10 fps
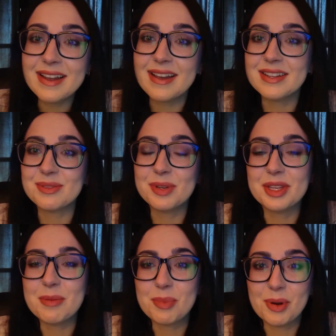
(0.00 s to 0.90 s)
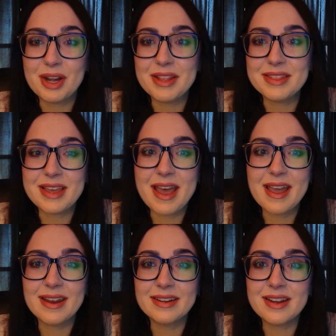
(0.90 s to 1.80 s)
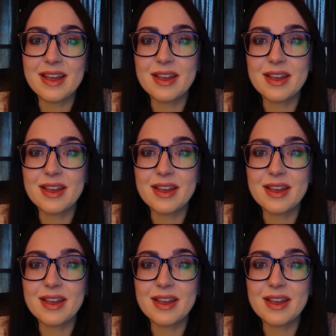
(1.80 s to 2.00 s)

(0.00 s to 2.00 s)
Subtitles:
It's really important that